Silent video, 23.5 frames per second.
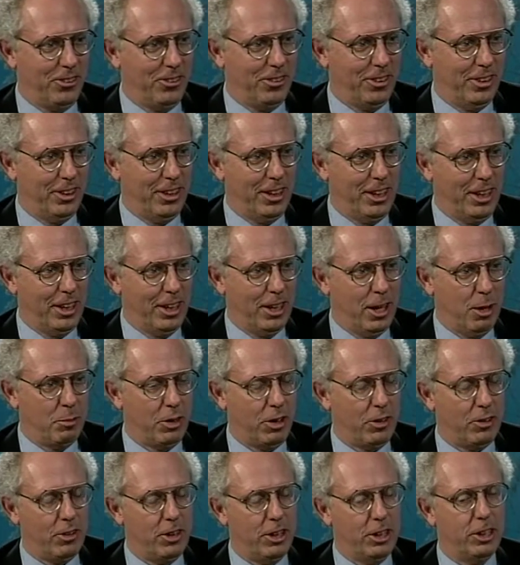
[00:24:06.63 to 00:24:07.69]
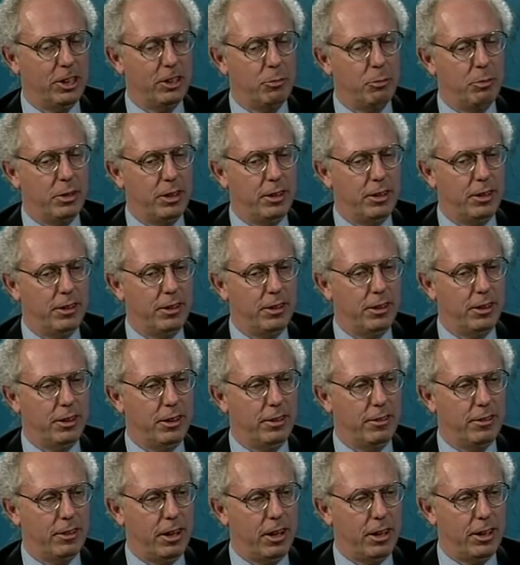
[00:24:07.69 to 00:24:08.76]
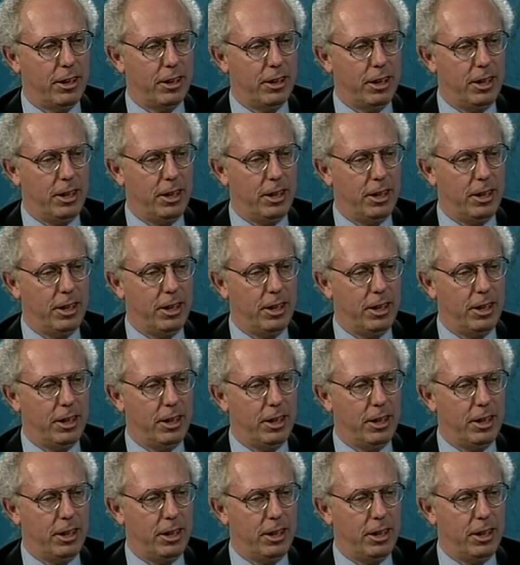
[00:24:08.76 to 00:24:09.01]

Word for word: the economic crunches, but uh, it's a lot